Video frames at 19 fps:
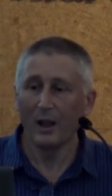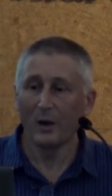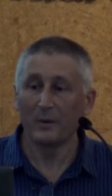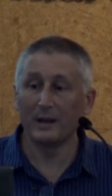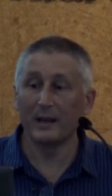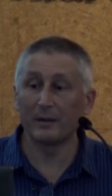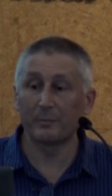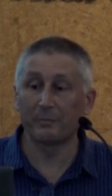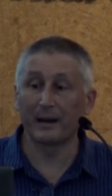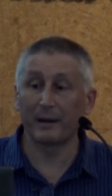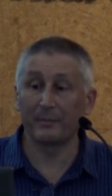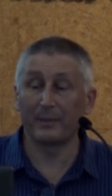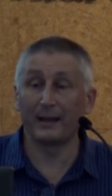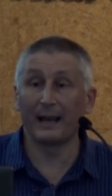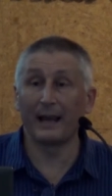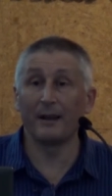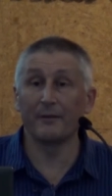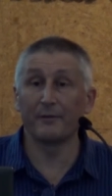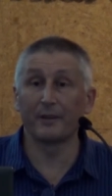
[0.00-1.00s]
We need to
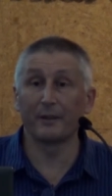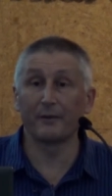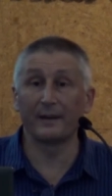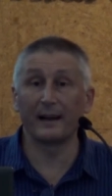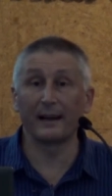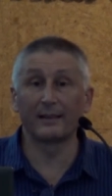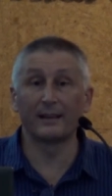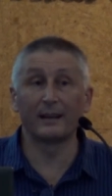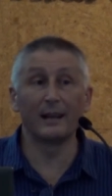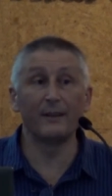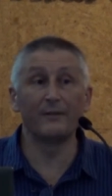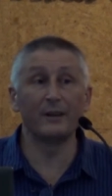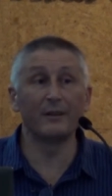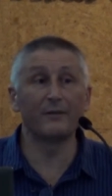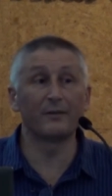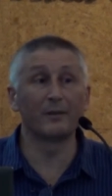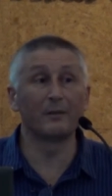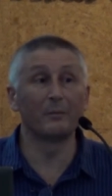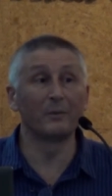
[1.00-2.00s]
plan for the fact that even
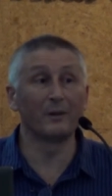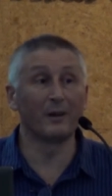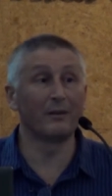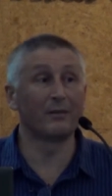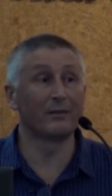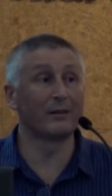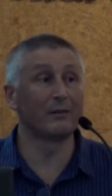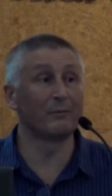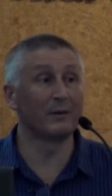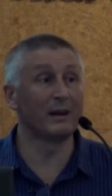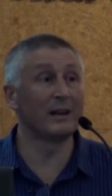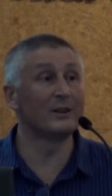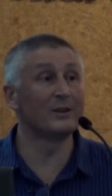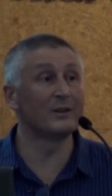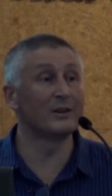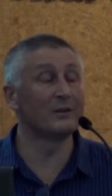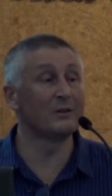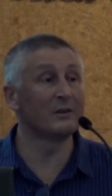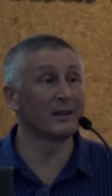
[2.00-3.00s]
if the
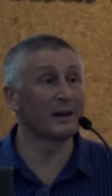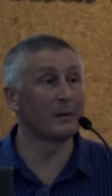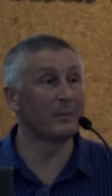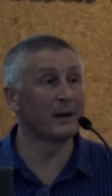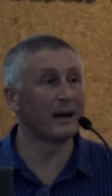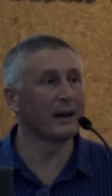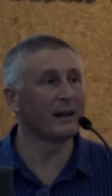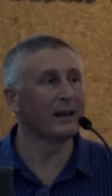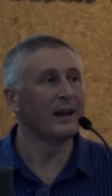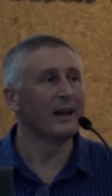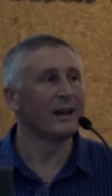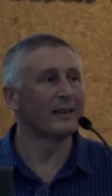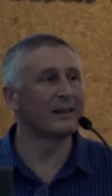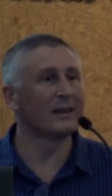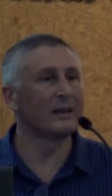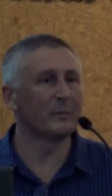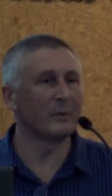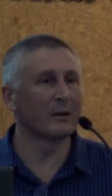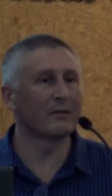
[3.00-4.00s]
Rohingya do come back,
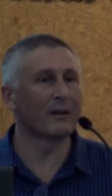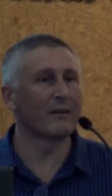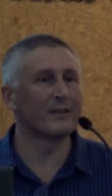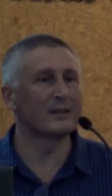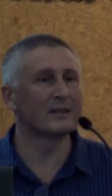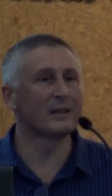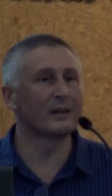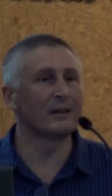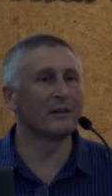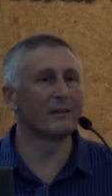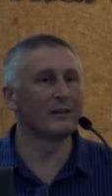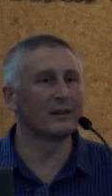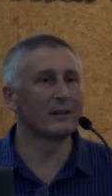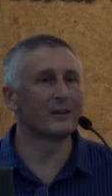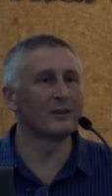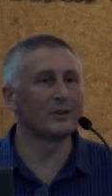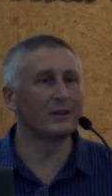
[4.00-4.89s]
the demographics are going to